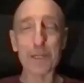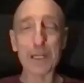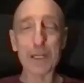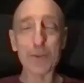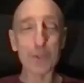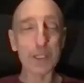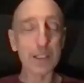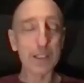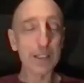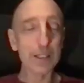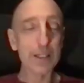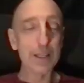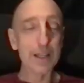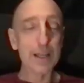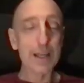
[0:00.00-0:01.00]
for about a
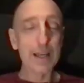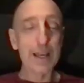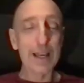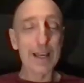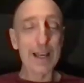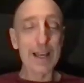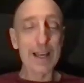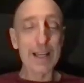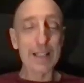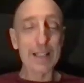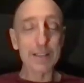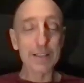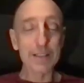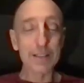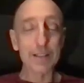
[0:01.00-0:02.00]
week,
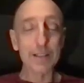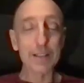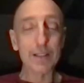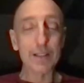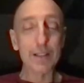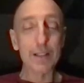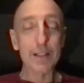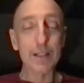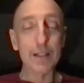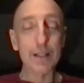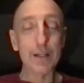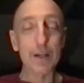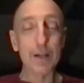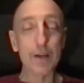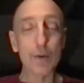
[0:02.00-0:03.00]
and
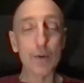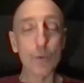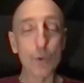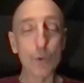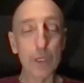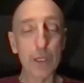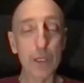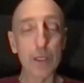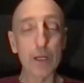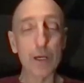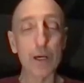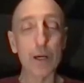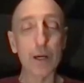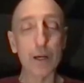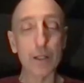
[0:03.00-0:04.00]
we
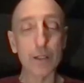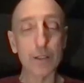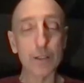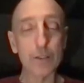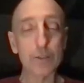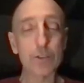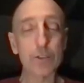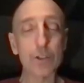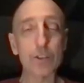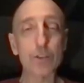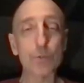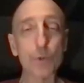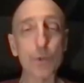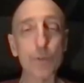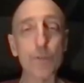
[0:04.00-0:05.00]

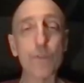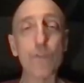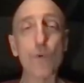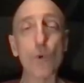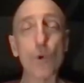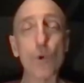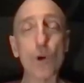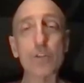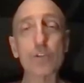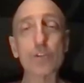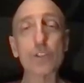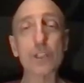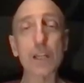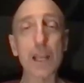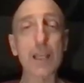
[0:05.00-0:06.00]
charged him with
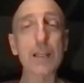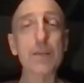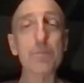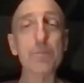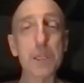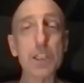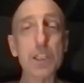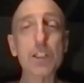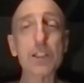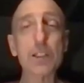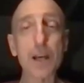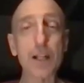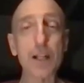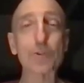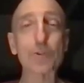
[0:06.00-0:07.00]
$480
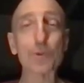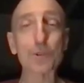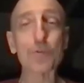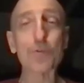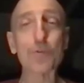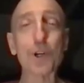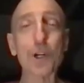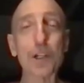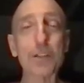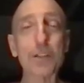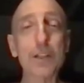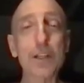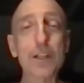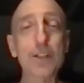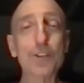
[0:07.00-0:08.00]
million worth of fraud.
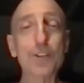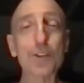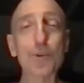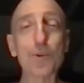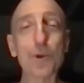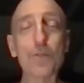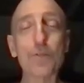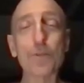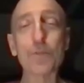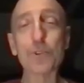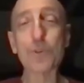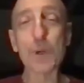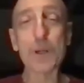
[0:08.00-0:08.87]
So it went from